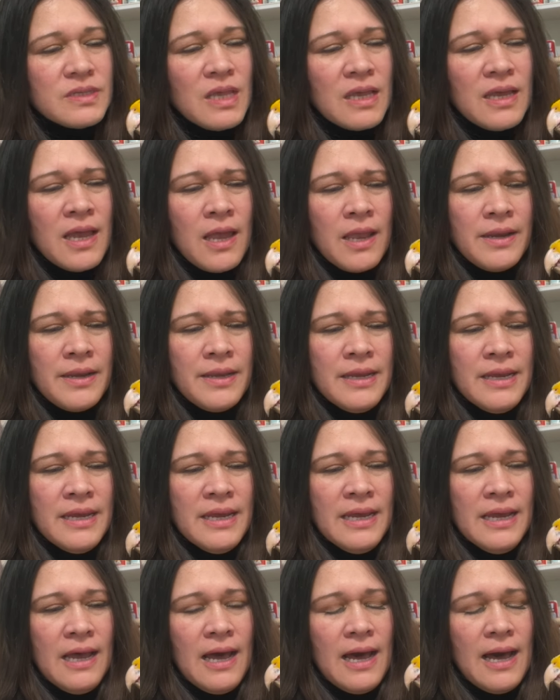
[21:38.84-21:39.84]
And
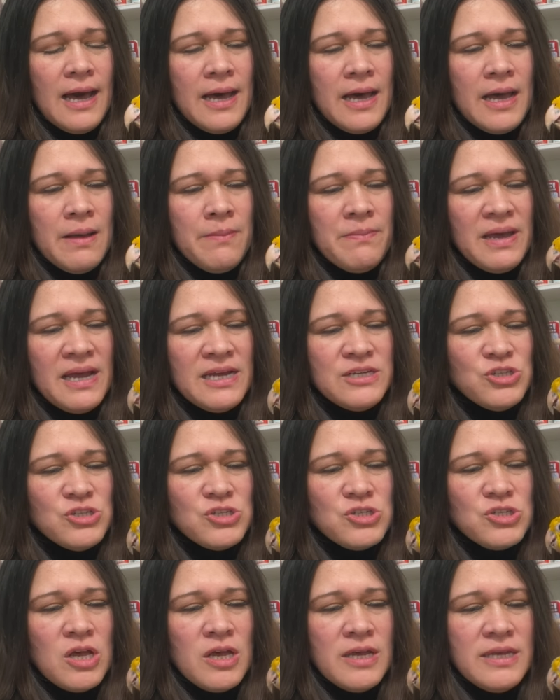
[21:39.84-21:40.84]
I
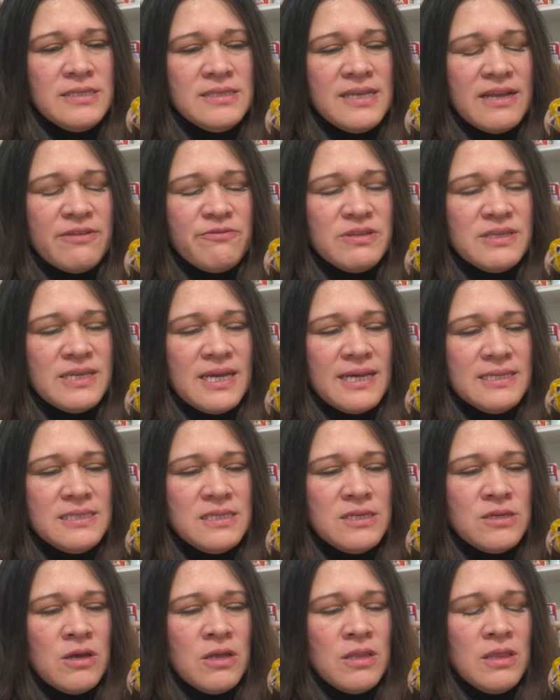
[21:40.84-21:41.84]
just saw his
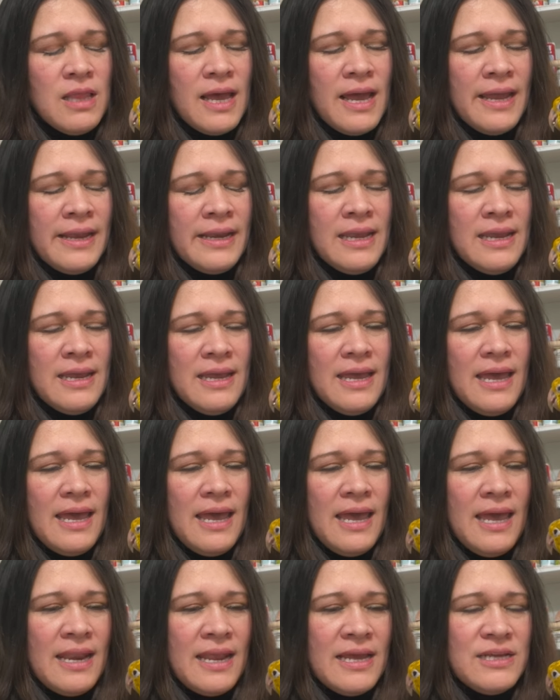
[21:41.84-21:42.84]
advertising online
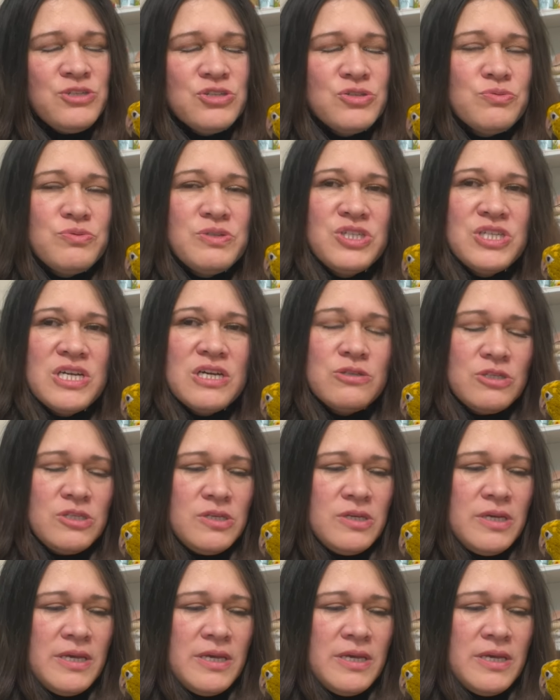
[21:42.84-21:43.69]
and I just reached out to